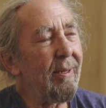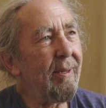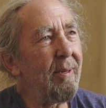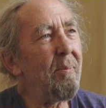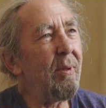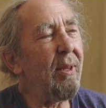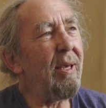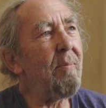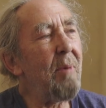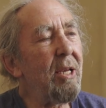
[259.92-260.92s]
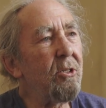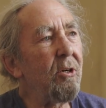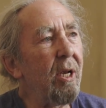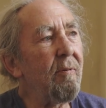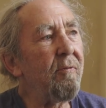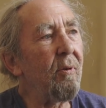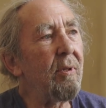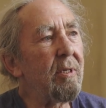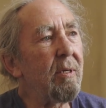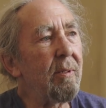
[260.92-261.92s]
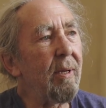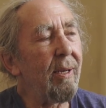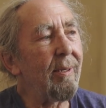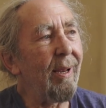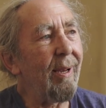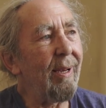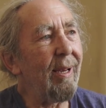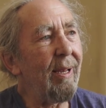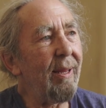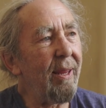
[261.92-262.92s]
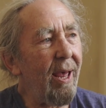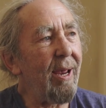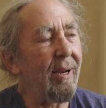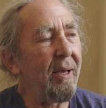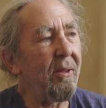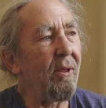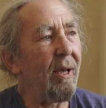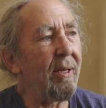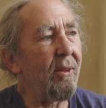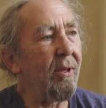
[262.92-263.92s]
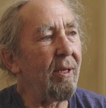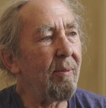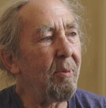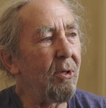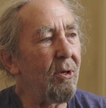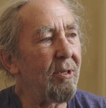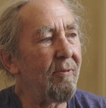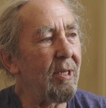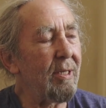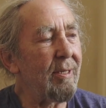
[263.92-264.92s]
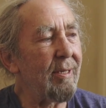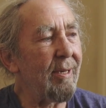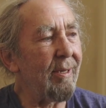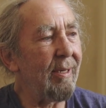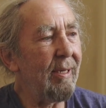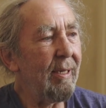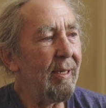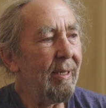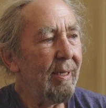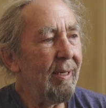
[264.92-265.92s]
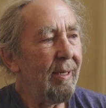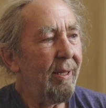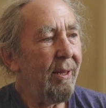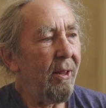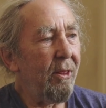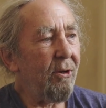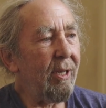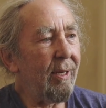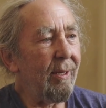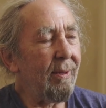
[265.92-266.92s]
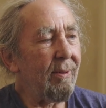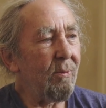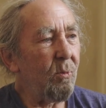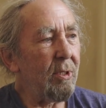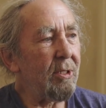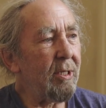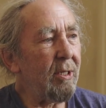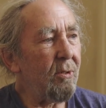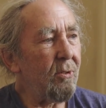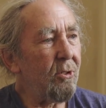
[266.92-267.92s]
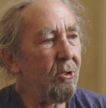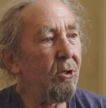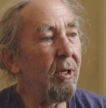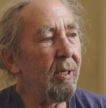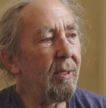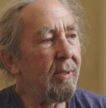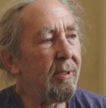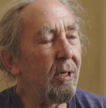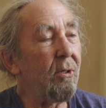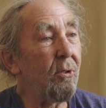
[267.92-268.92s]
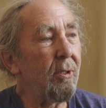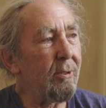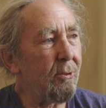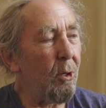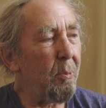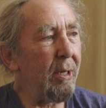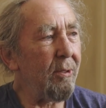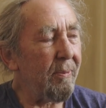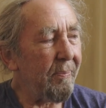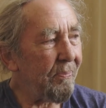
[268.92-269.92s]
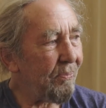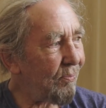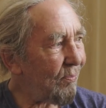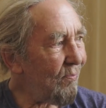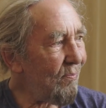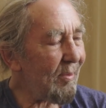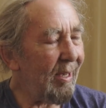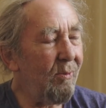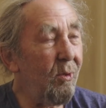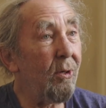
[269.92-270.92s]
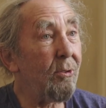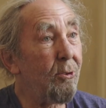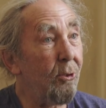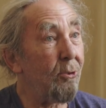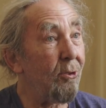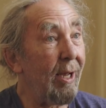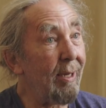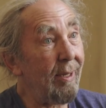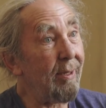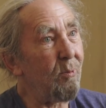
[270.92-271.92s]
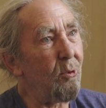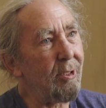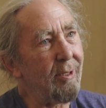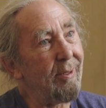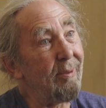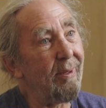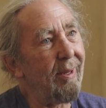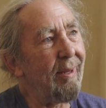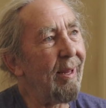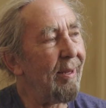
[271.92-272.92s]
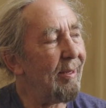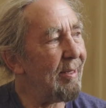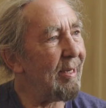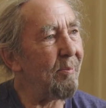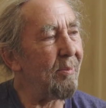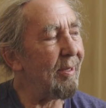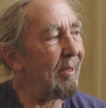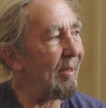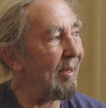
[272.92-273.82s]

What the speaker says: the major influence, and then I think because of his the three little words he used: tune in, turn on, and drop out, and we all took to that like water. That seemed.